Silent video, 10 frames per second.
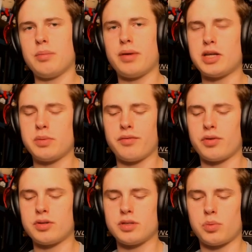placement
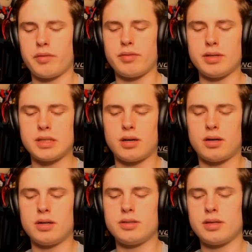versus one of these
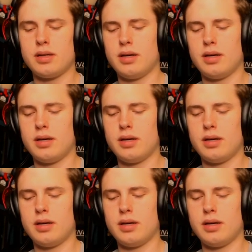cards,